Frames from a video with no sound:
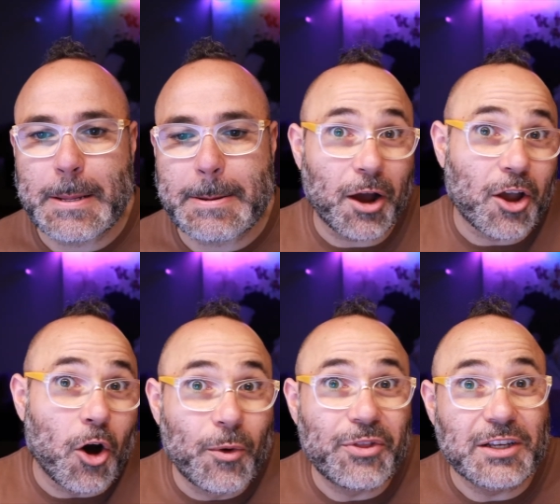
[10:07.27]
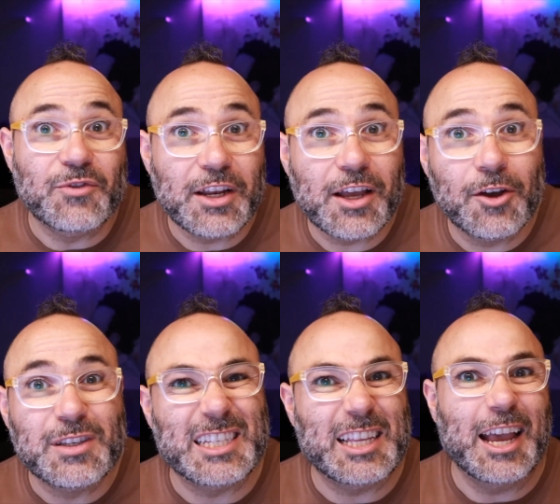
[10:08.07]
My goal with these
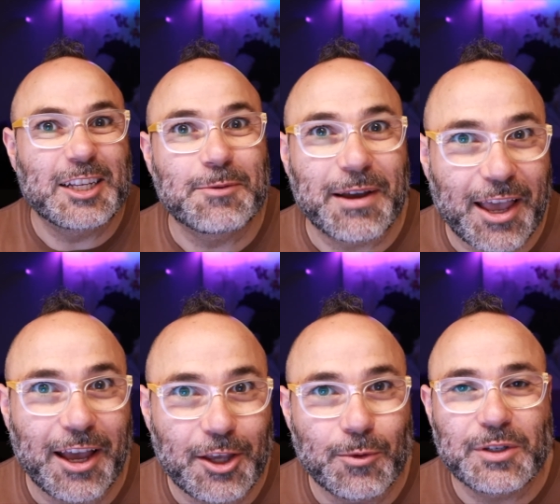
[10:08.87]
videos is to educate you,